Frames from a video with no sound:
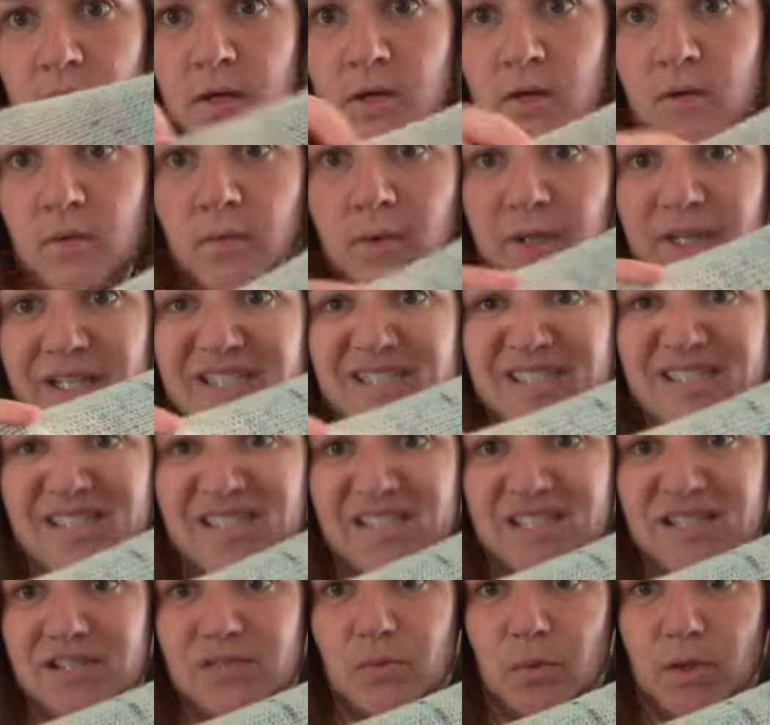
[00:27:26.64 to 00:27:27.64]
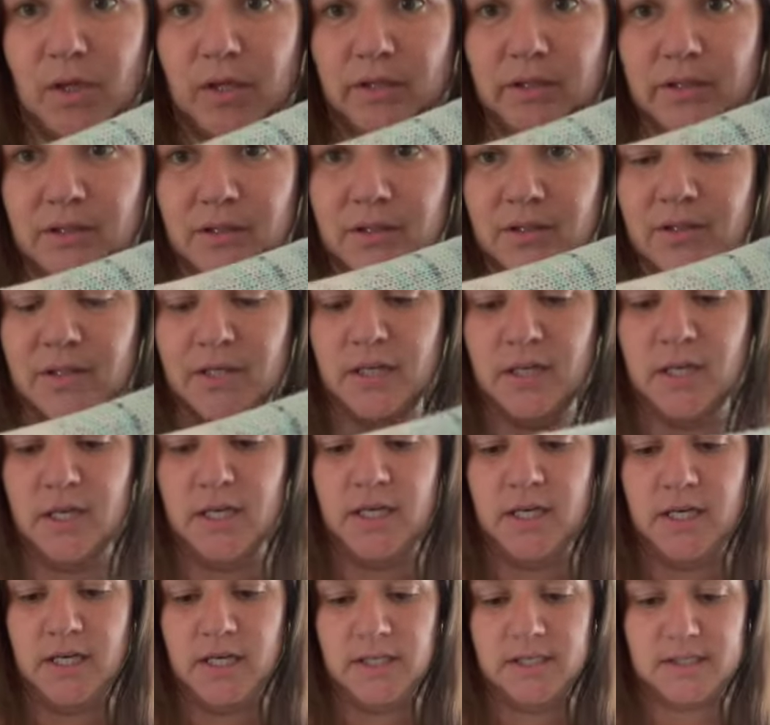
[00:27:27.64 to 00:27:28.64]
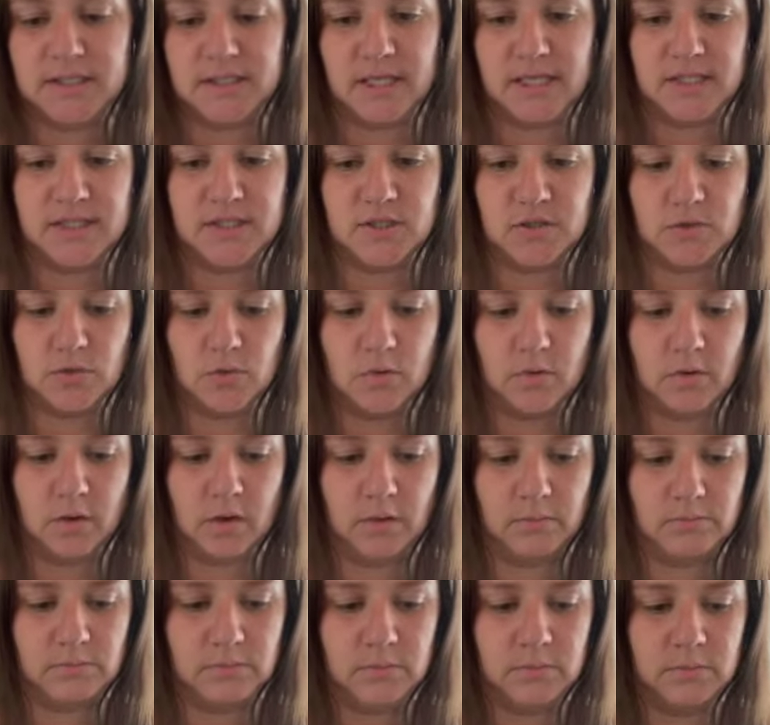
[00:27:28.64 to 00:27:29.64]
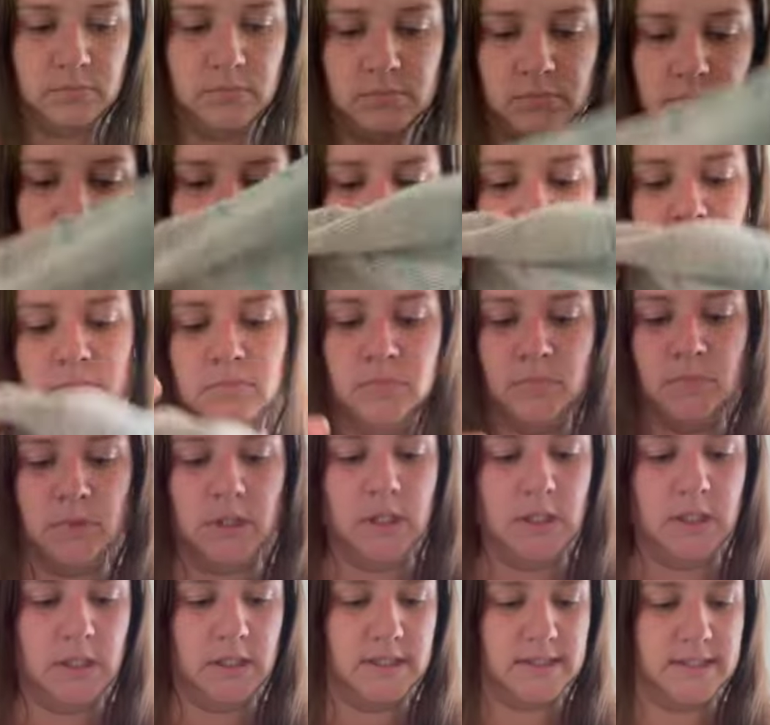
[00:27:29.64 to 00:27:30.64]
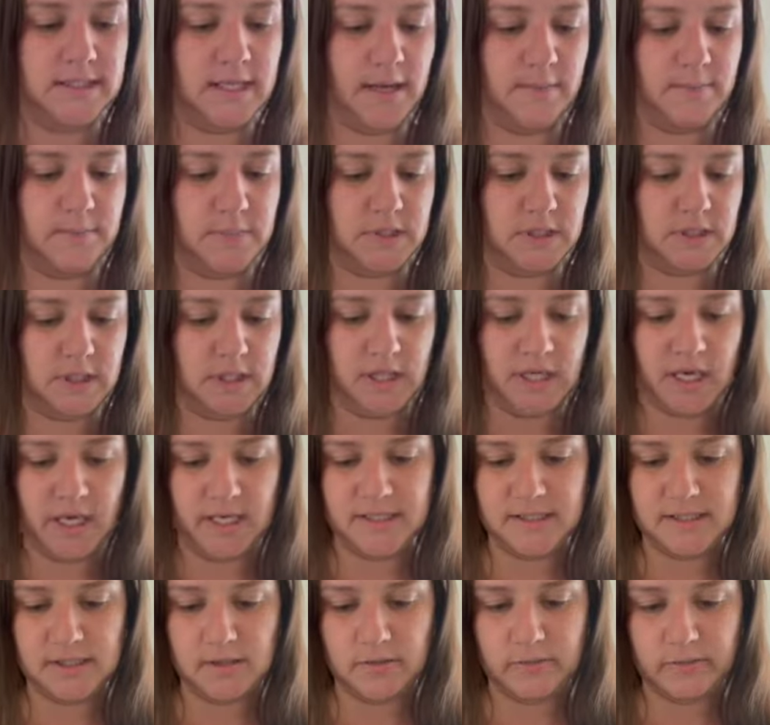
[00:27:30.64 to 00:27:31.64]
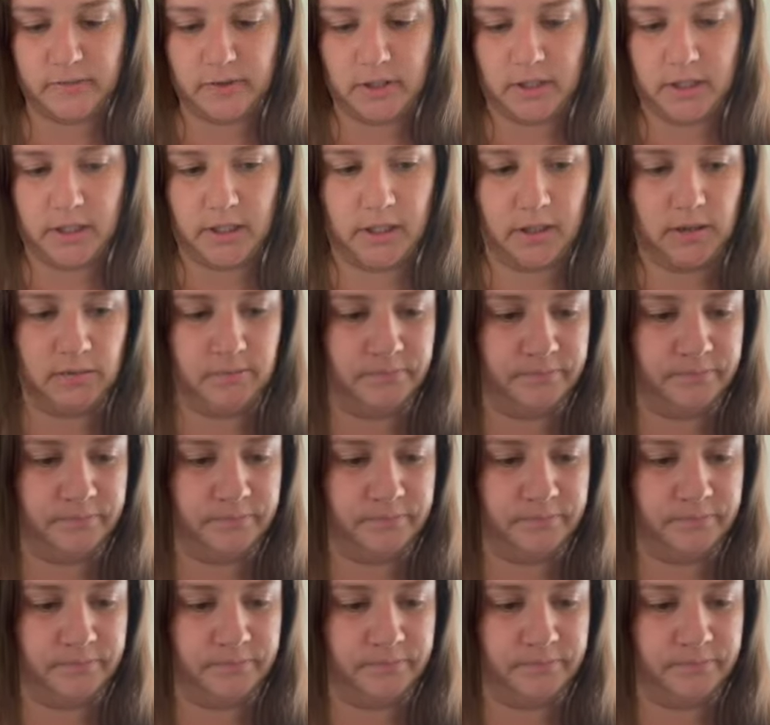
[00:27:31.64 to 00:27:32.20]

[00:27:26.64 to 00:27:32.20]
What is this one? It's like Storm, except it has silver in it.